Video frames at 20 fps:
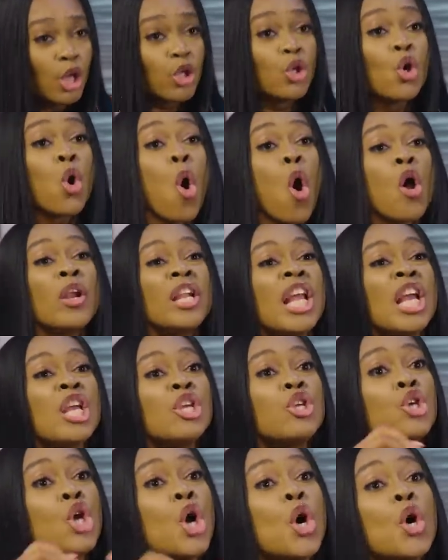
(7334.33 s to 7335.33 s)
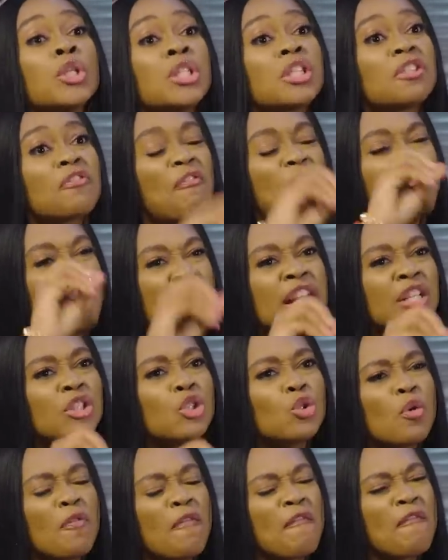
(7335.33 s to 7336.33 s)
You only used Finn
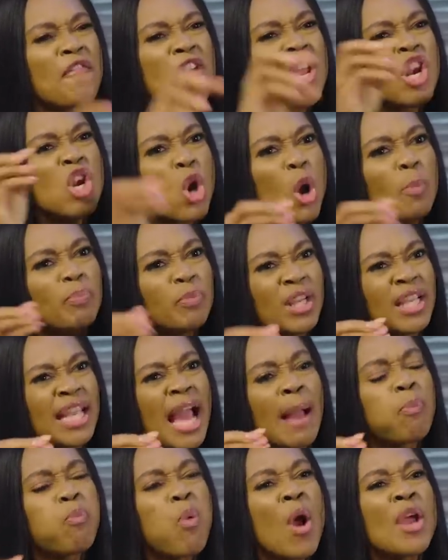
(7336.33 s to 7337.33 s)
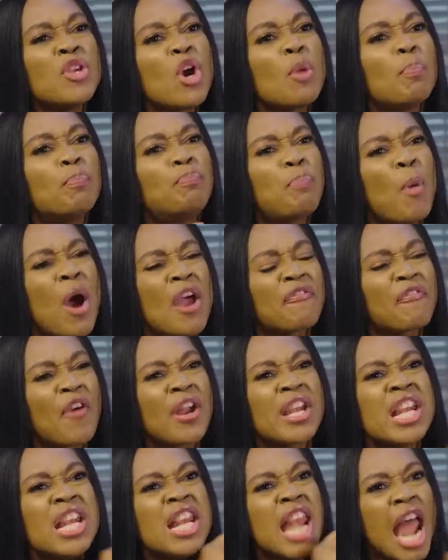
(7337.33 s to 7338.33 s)
to fill up the gap when your
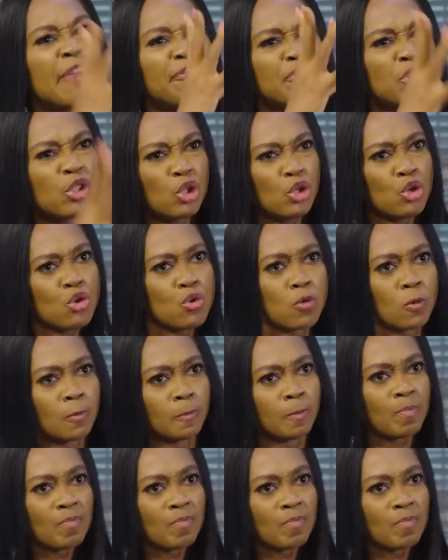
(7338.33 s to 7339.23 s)
boyfriend left you!